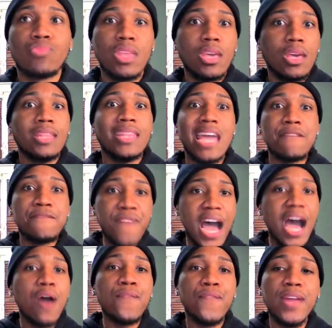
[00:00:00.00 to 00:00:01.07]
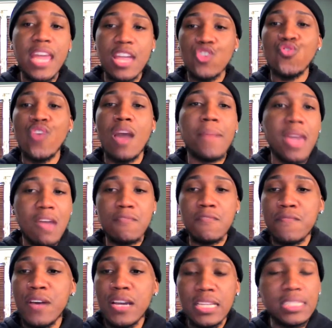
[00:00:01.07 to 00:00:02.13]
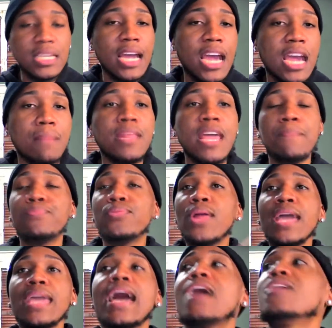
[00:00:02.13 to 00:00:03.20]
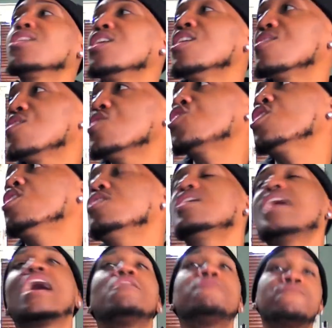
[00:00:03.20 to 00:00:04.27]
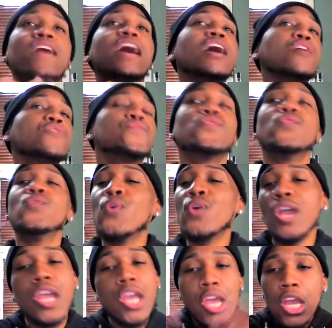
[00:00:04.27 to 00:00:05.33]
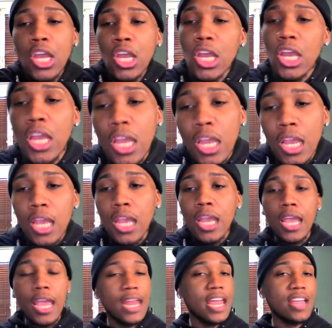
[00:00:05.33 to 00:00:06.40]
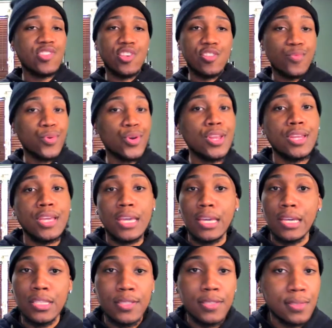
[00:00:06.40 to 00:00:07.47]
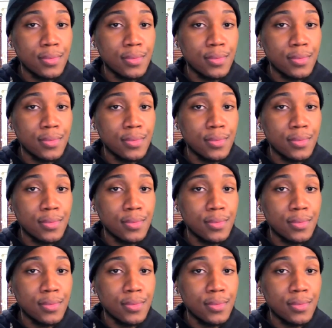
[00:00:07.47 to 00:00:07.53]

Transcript: They fall for that trap every fucking time. They play y'all against each other. Y'all fall for it. And that's just what it is.